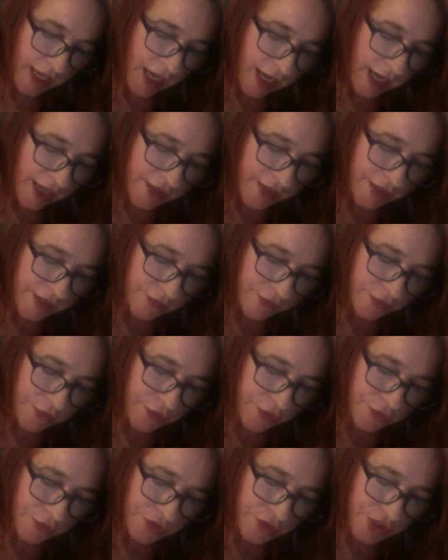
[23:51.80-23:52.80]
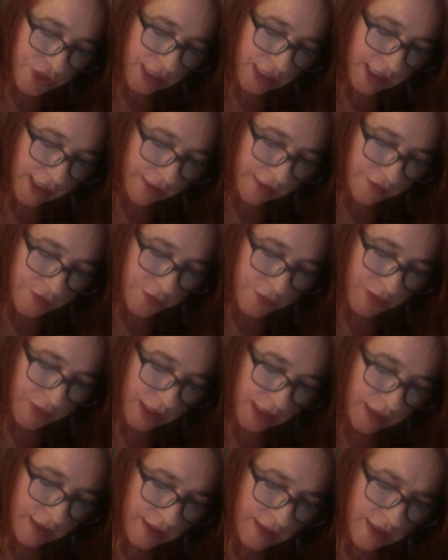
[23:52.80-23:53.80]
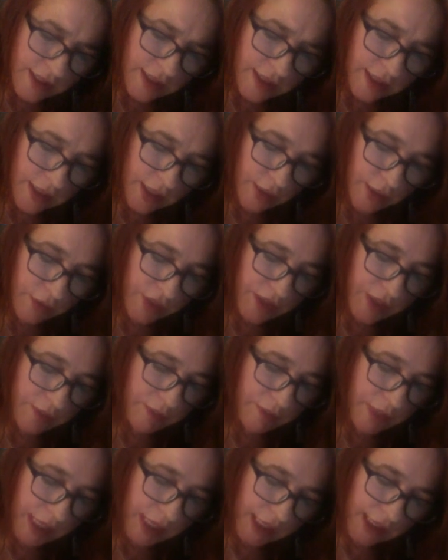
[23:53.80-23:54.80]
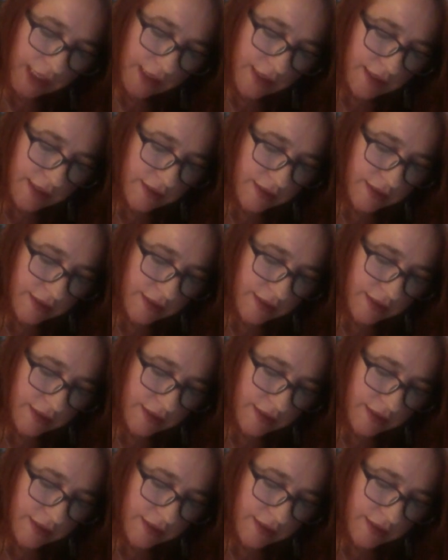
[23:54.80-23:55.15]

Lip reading: I never knew she loved me, didn't know what it meant.